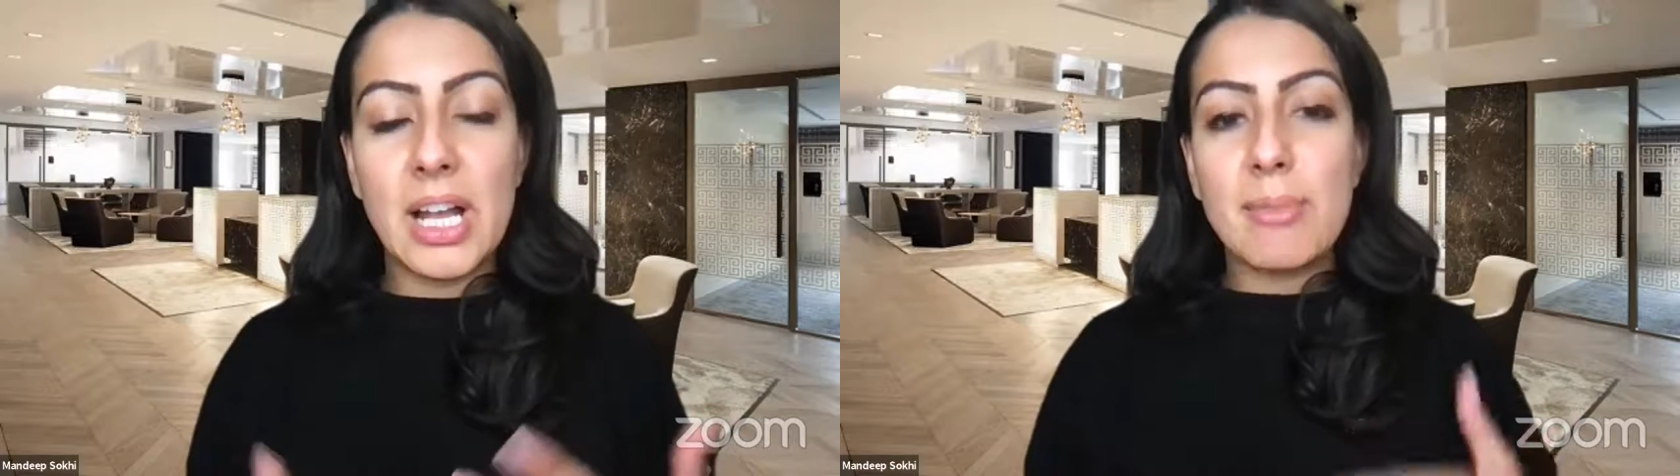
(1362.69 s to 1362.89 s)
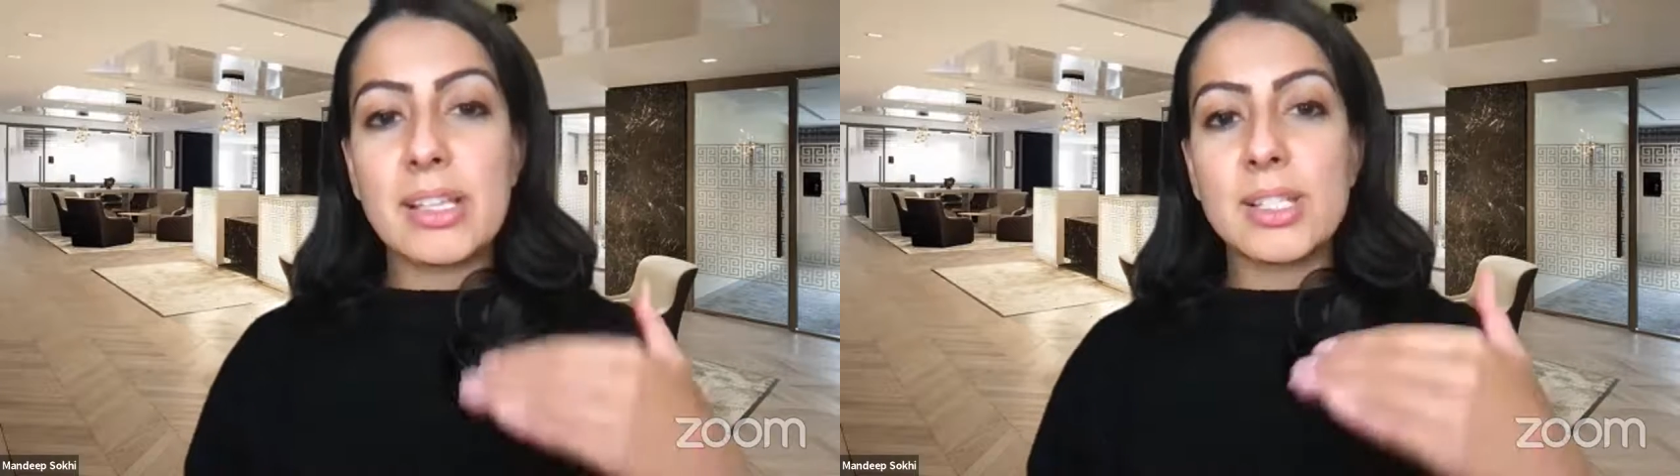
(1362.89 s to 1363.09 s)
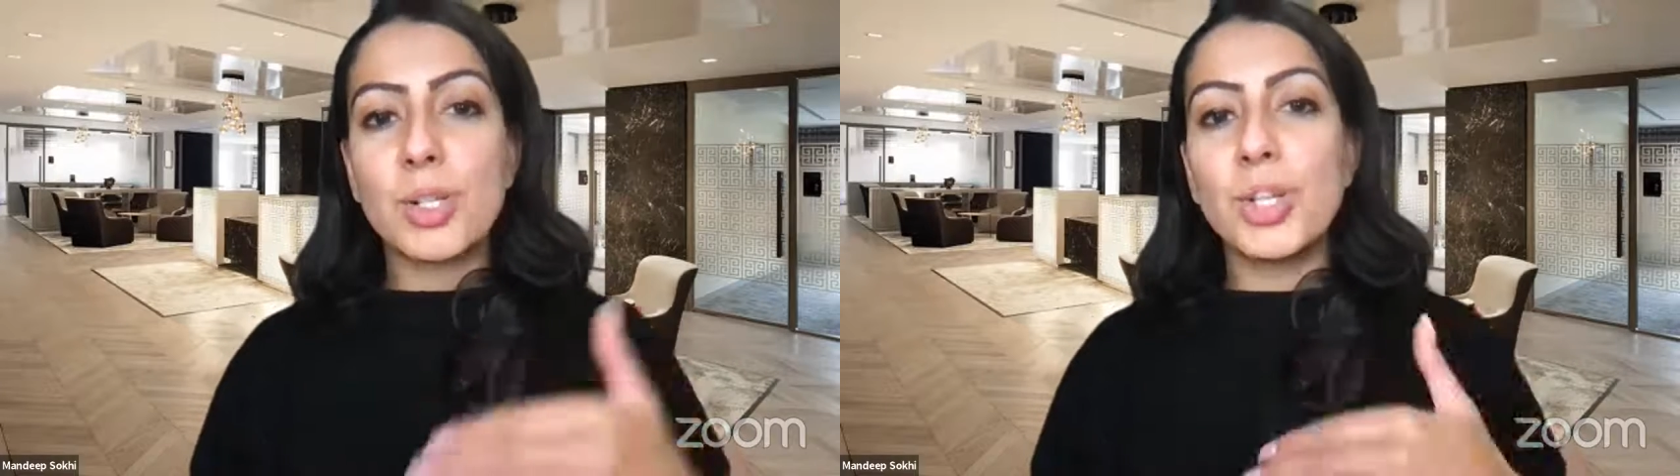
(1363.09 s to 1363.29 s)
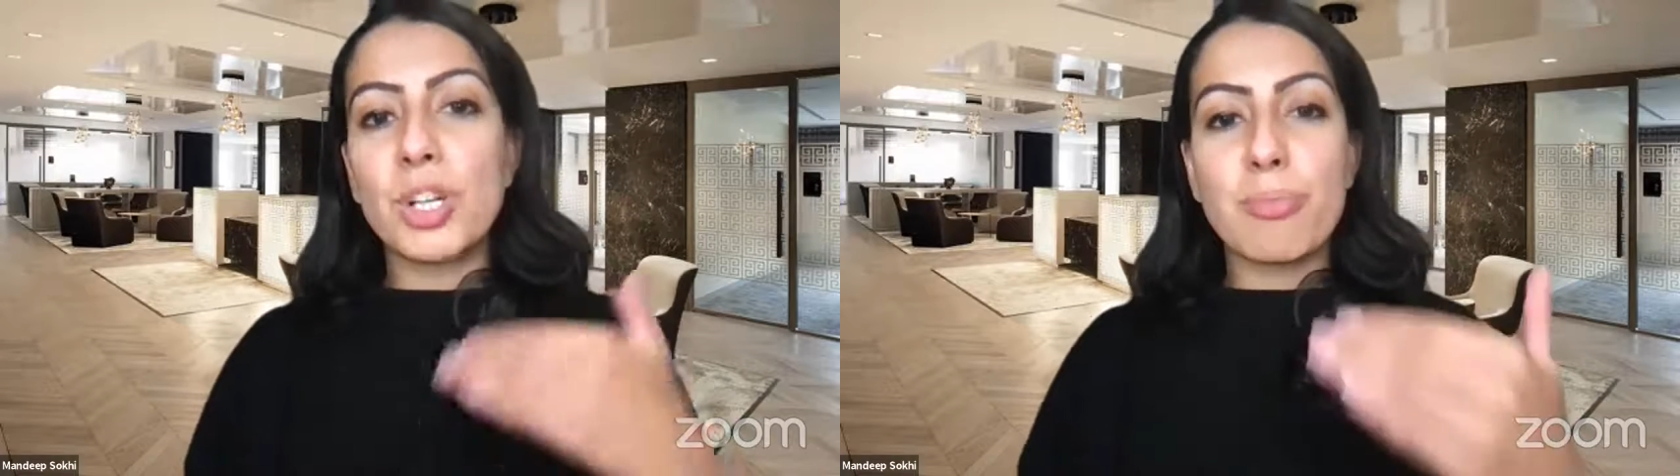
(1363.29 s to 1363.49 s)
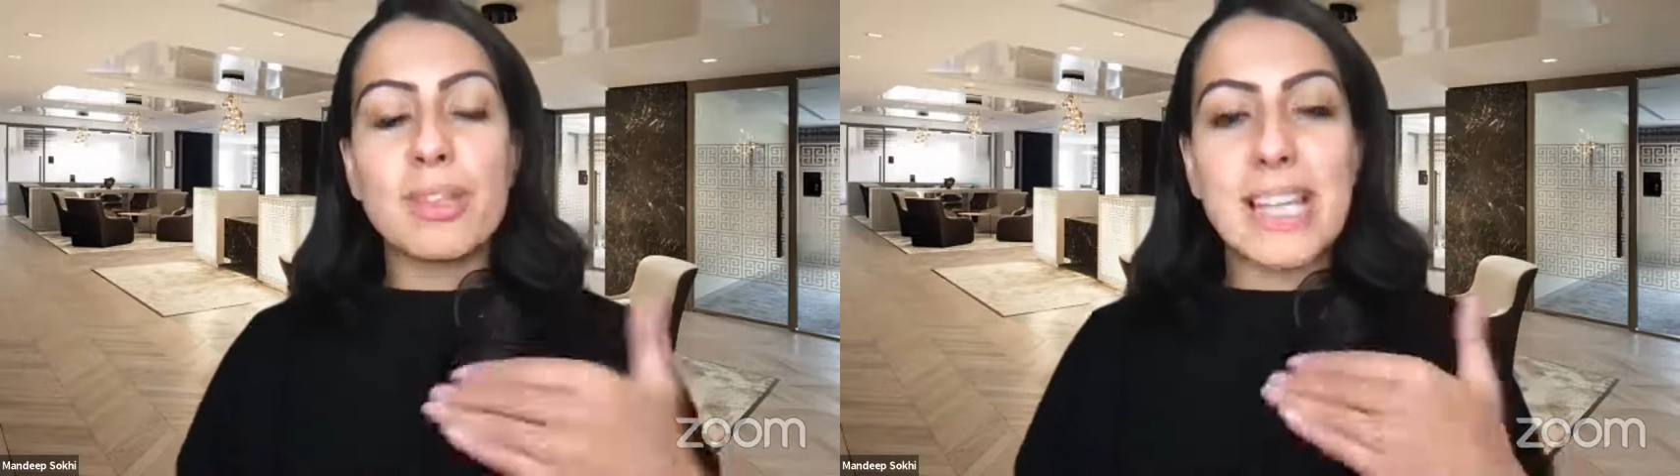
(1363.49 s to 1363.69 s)
Because look, you got
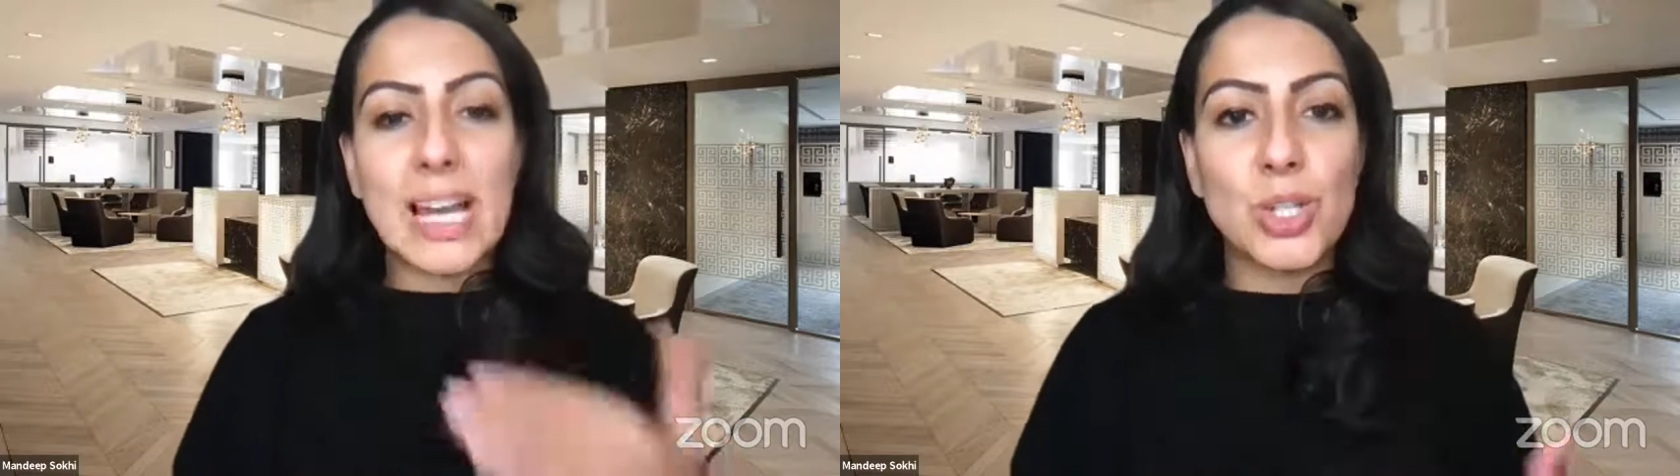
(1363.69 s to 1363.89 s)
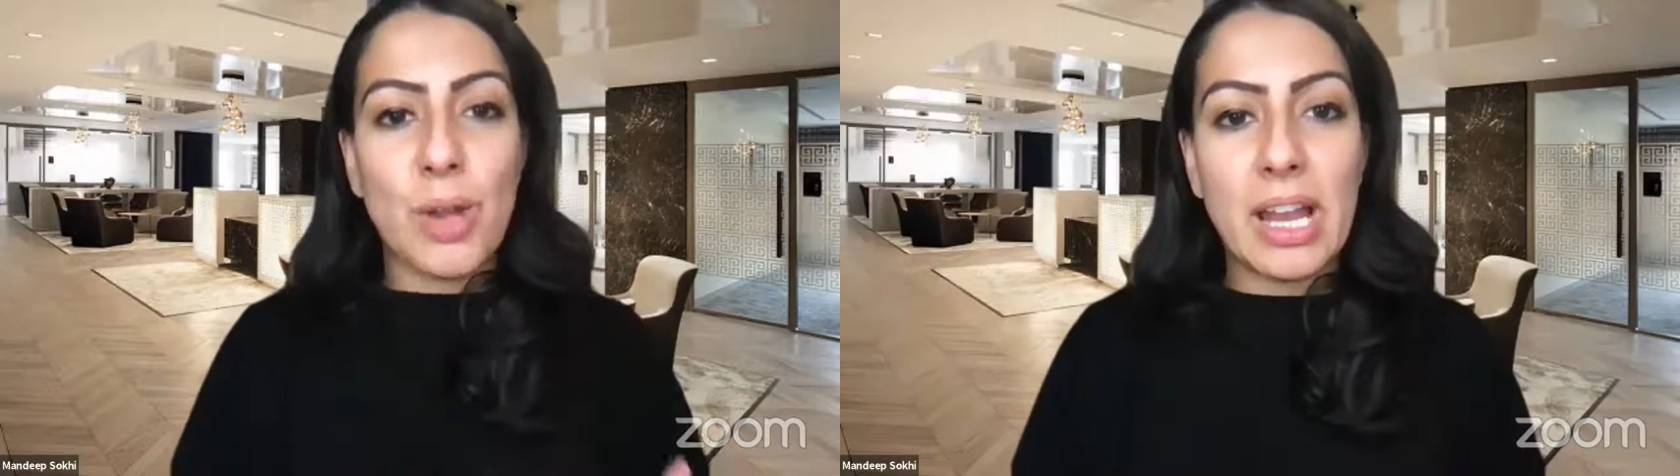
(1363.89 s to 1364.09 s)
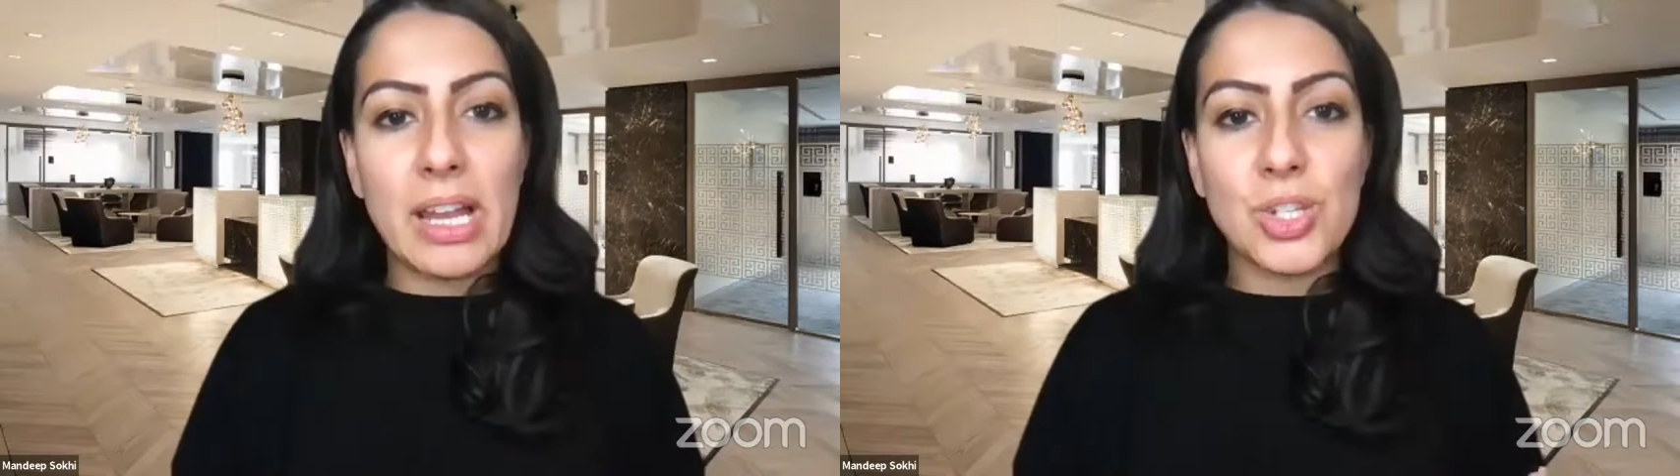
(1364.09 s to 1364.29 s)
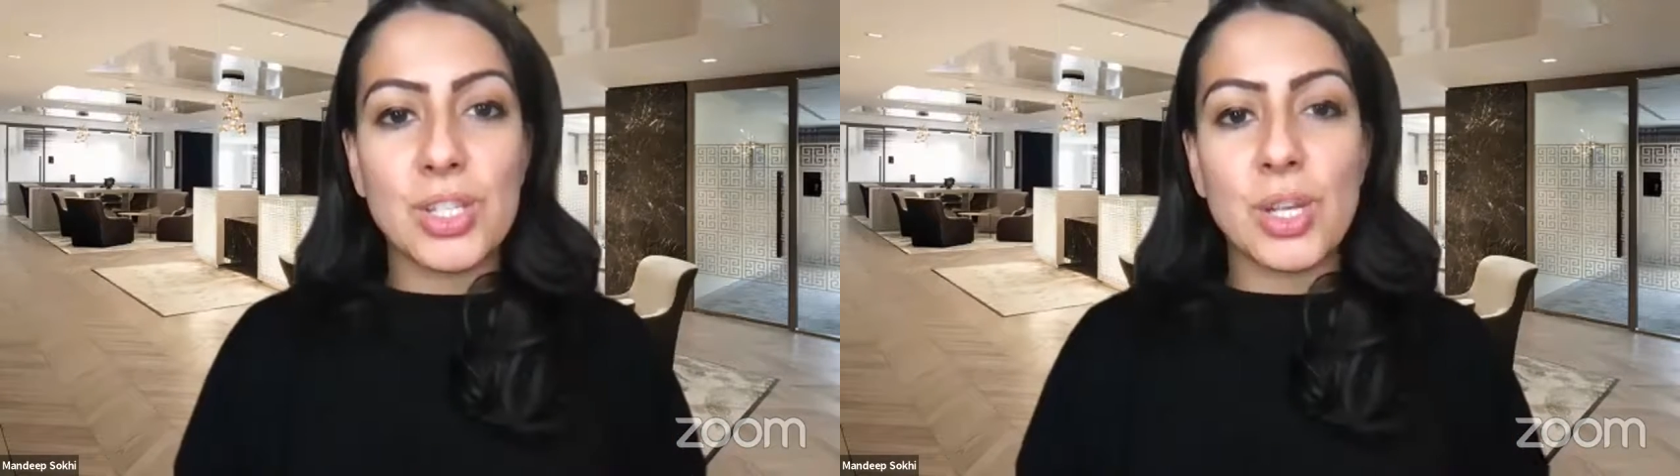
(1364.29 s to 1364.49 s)
to protect your energy.